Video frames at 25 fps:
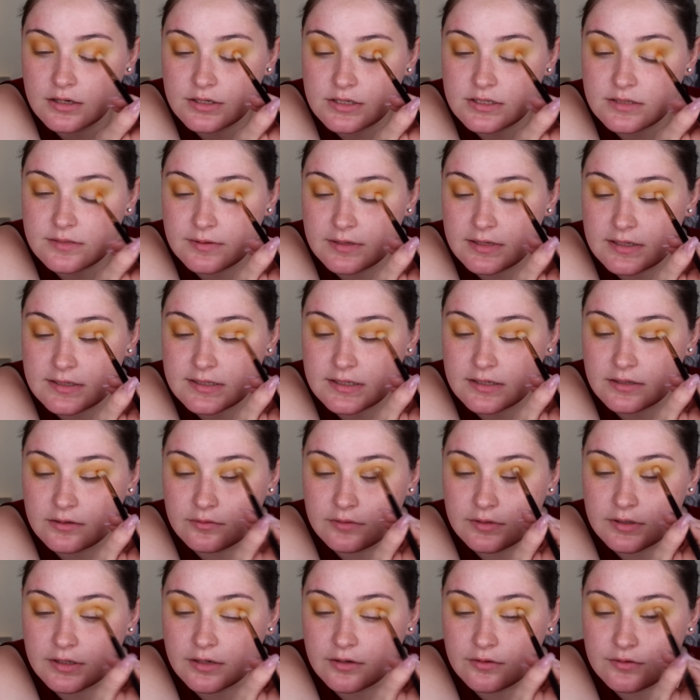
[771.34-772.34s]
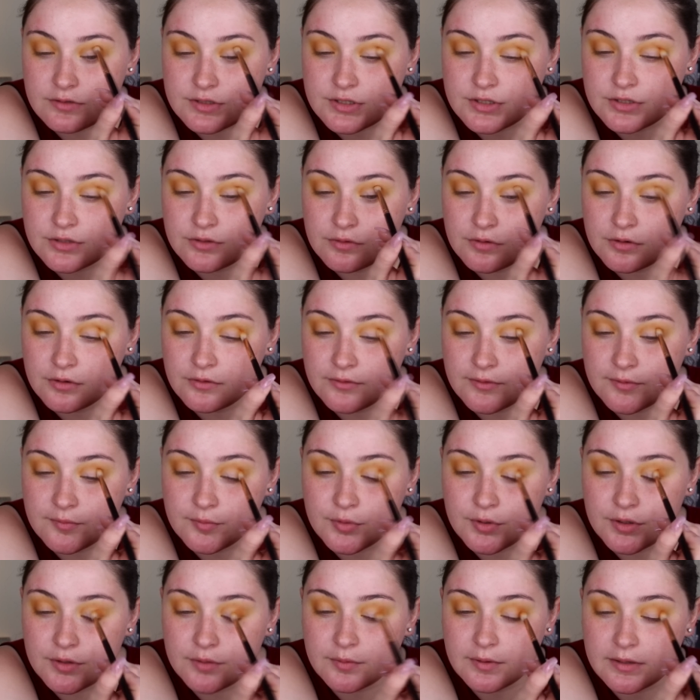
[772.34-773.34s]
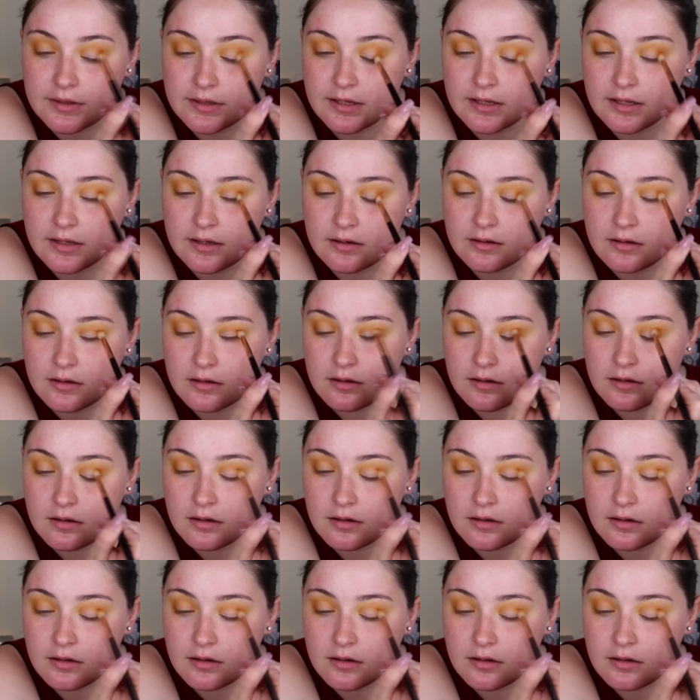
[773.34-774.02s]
just because I don't wanna go too overboard with it.